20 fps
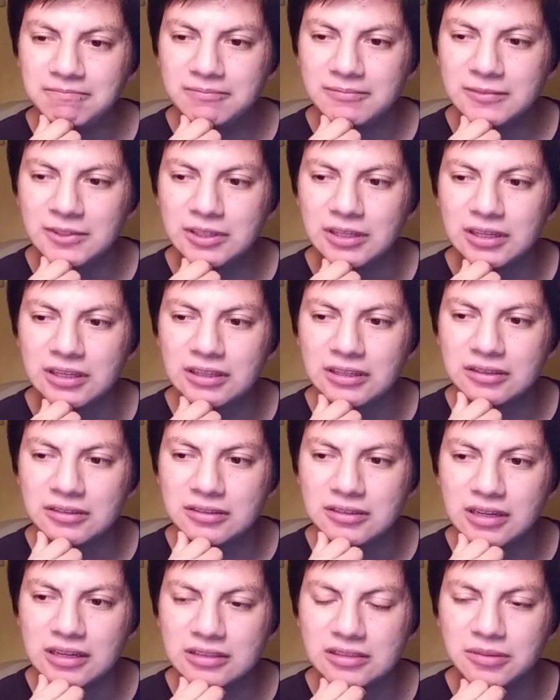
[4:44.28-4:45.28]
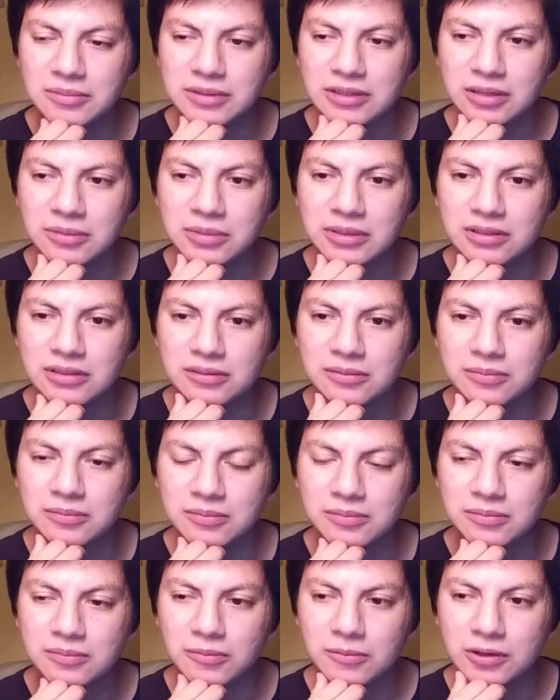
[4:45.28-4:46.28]
But yeah, that's something I'm gonna
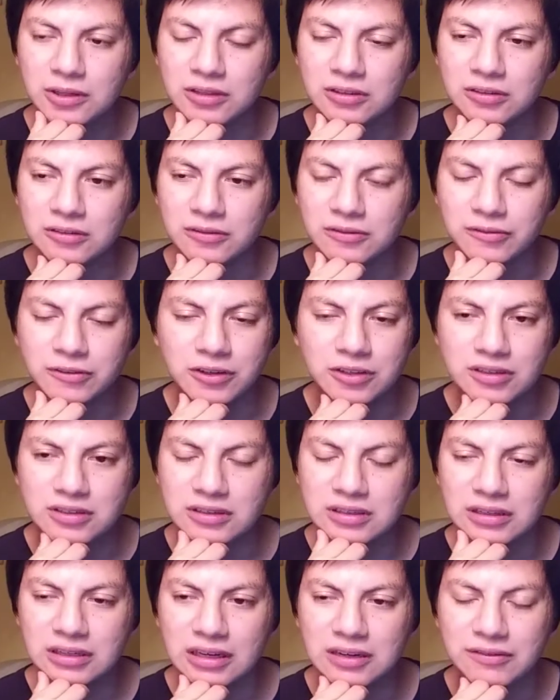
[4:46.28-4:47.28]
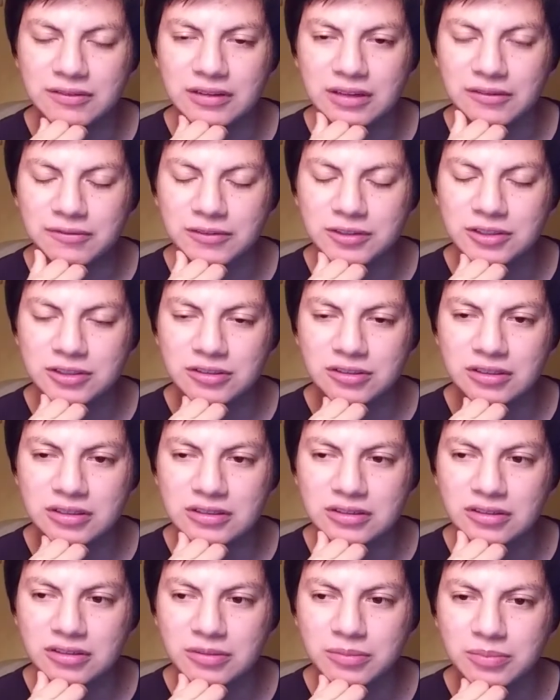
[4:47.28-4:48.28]
want to do first thing. For sure,
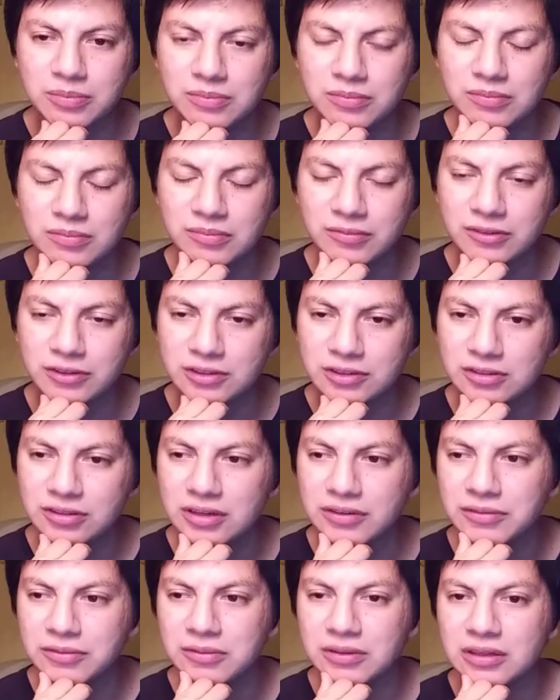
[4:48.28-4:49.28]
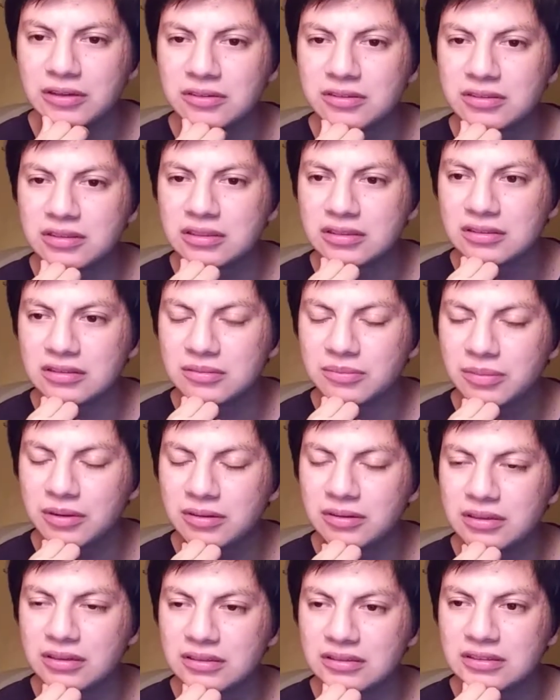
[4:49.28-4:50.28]
for sure everyone else thinks
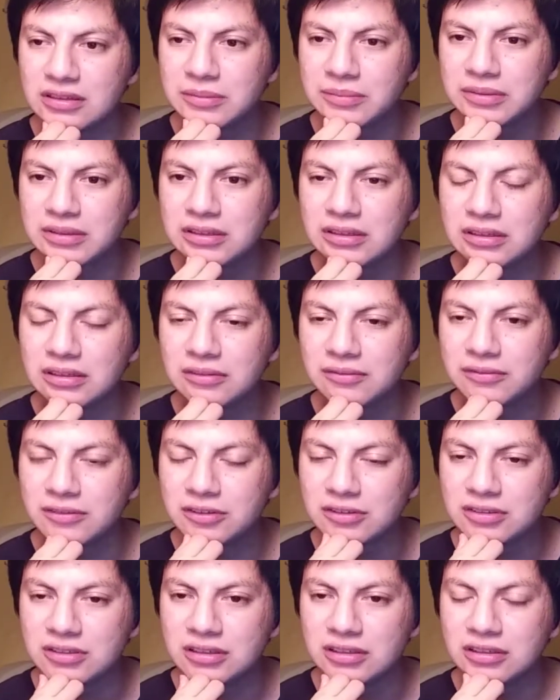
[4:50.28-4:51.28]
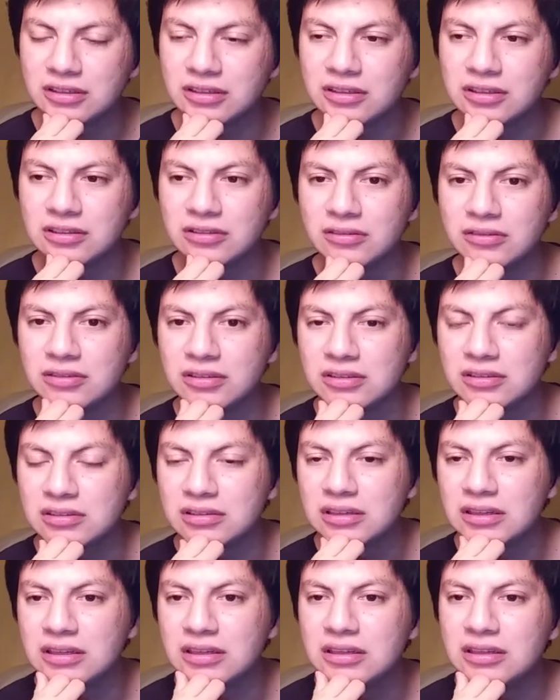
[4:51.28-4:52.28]
probably the same thing. First thing they're gonna do is
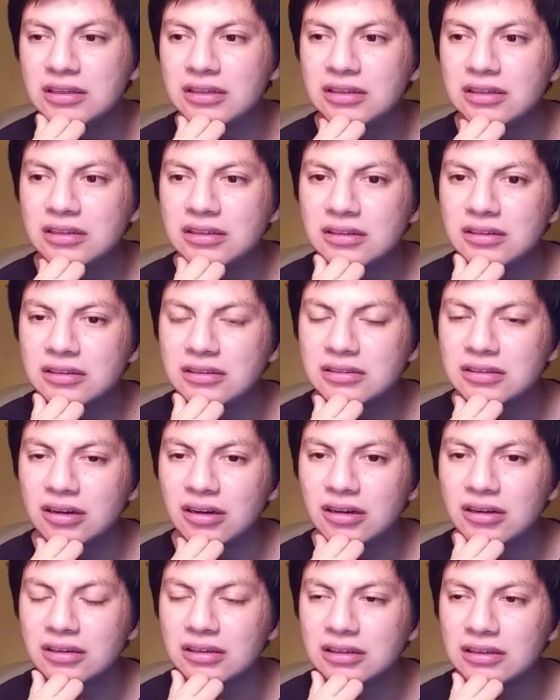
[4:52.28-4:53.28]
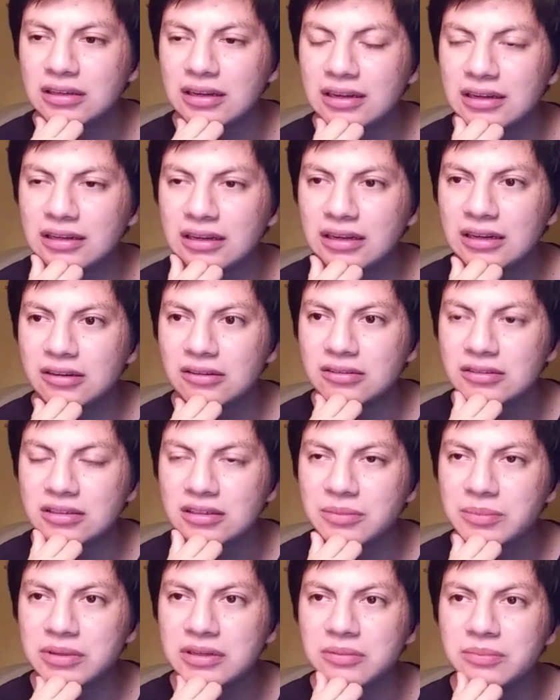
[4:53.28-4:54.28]
talk and hang out. It's
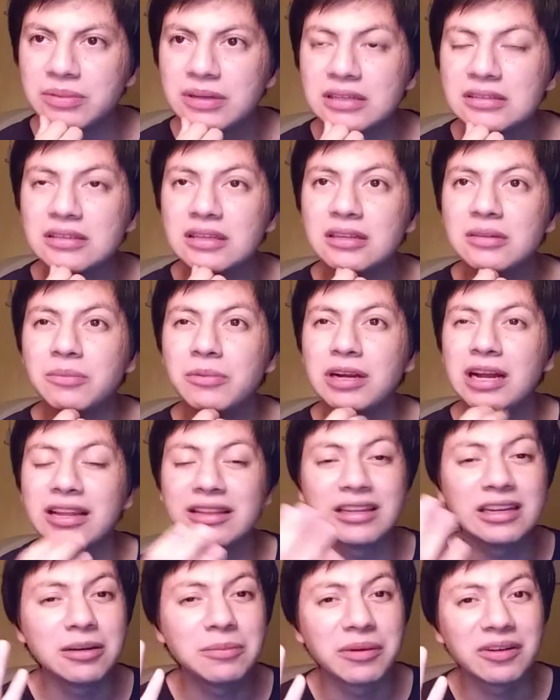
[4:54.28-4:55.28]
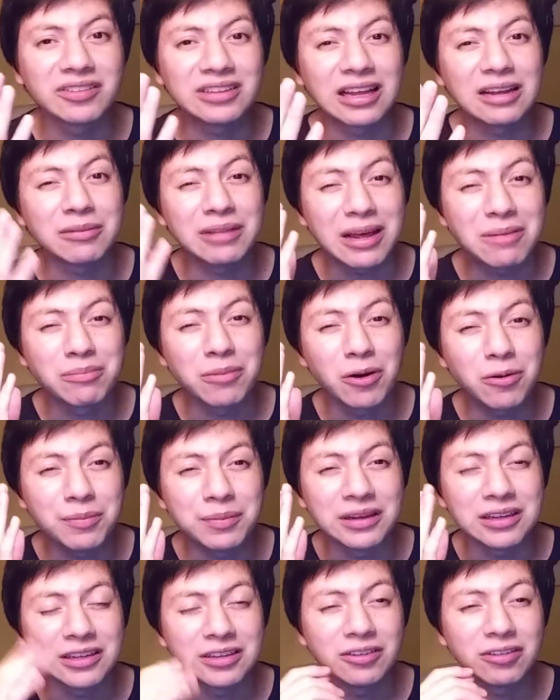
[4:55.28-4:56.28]
gonna be a big celebration. I think about that
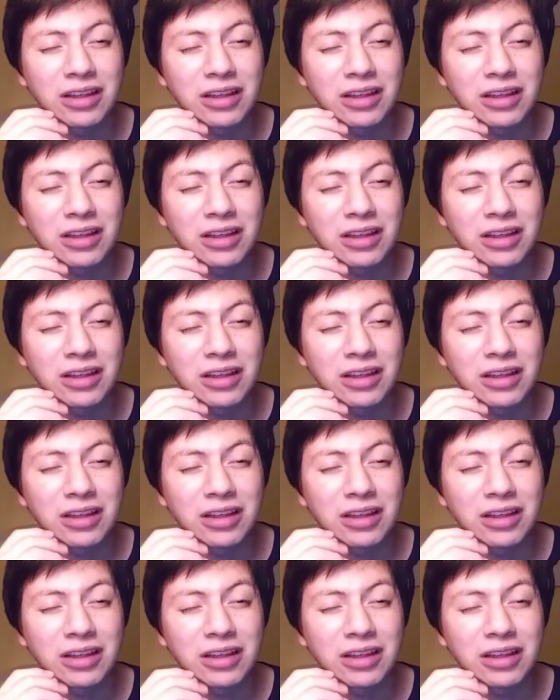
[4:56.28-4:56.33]
moment.